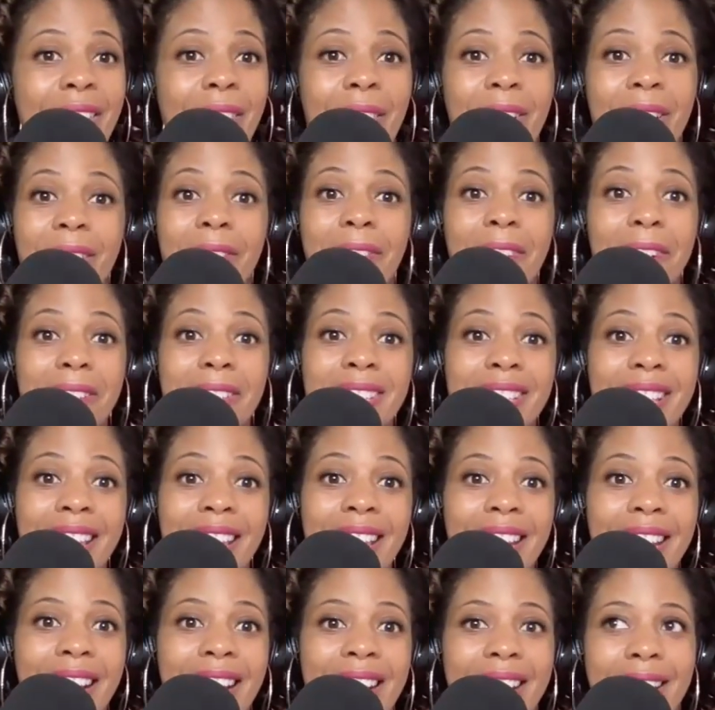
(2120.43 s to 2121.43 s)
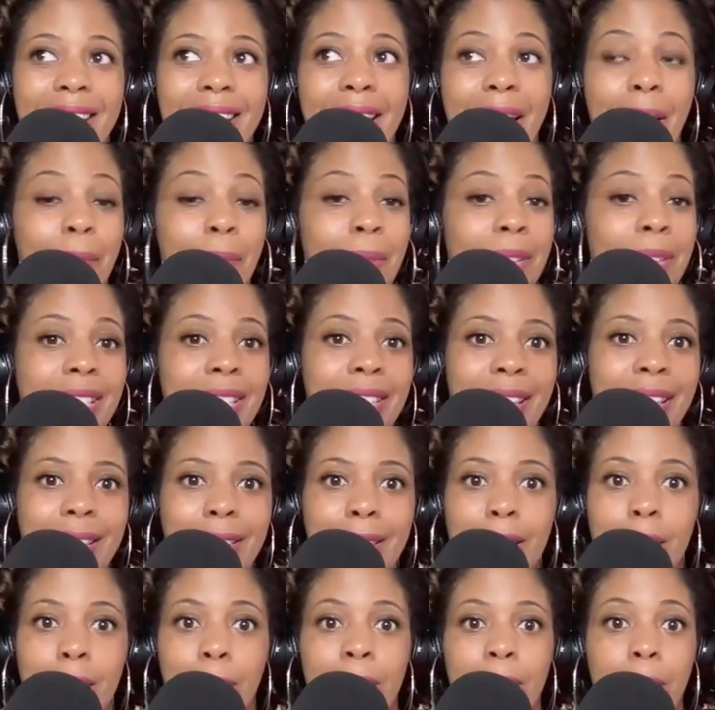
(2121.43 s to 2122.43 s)
On a first date, I wasn't
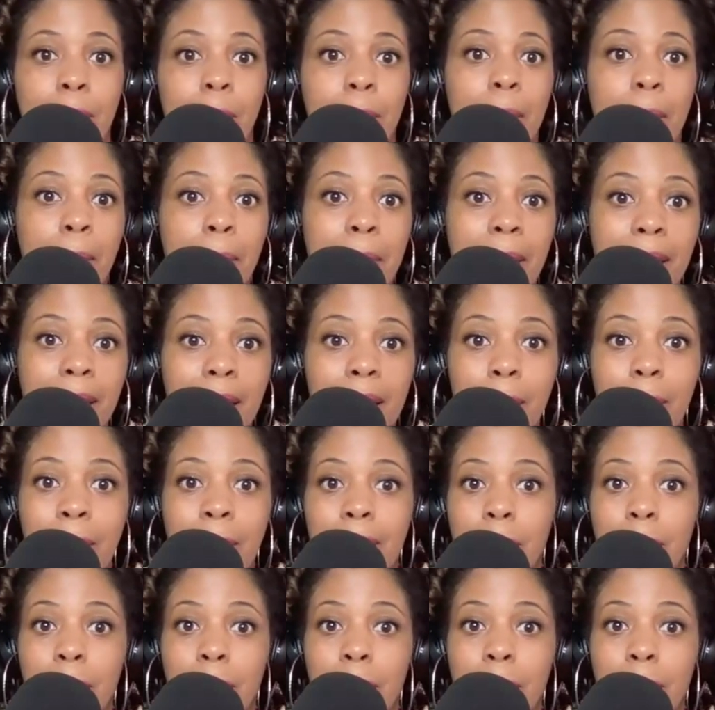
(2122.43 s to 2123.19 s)
like this about to be my man,